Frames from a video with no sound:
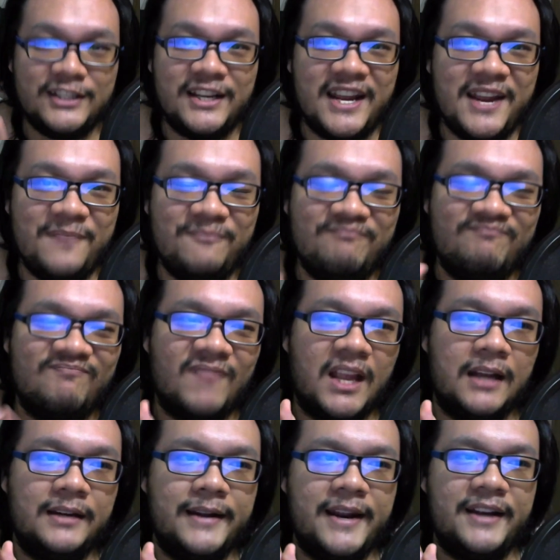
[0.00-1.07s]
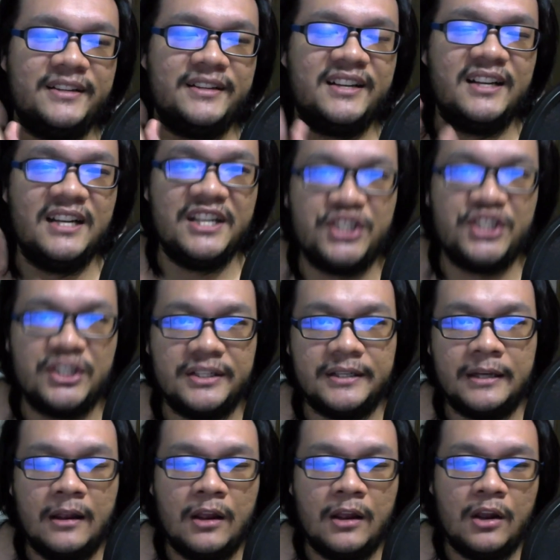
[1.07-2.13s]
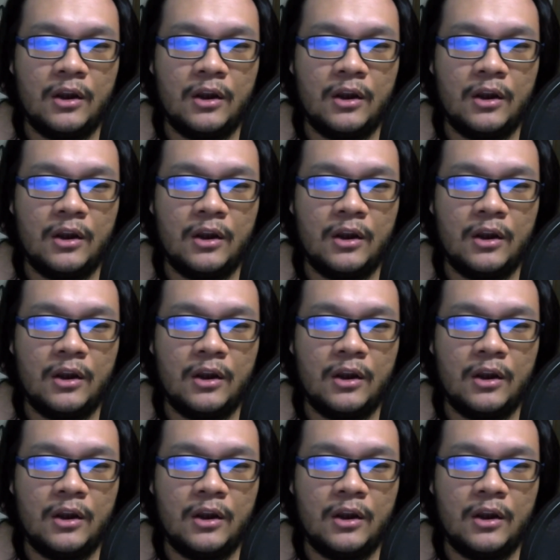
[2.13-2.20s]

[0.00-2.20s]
this game, there's collision.